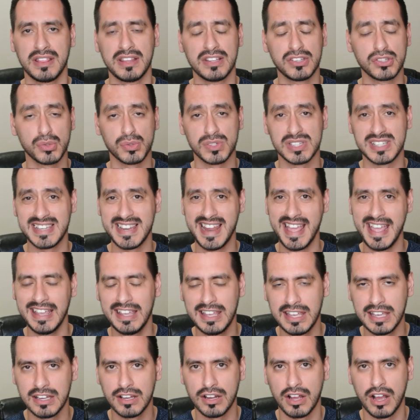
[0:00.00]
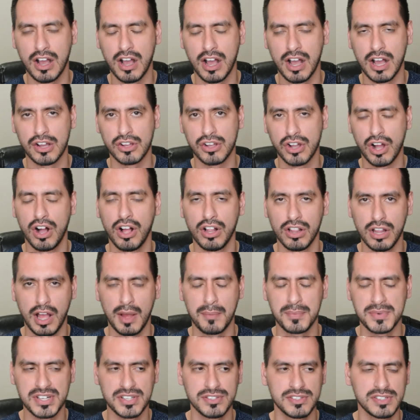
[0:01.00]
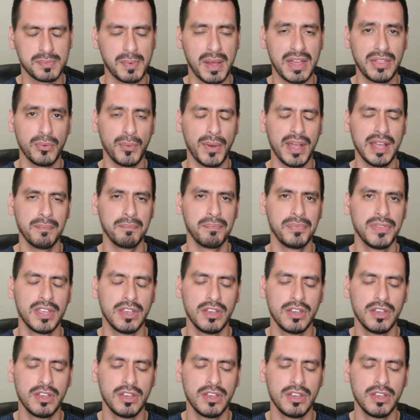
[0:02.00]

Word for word: This was naked uh, call options, by the way.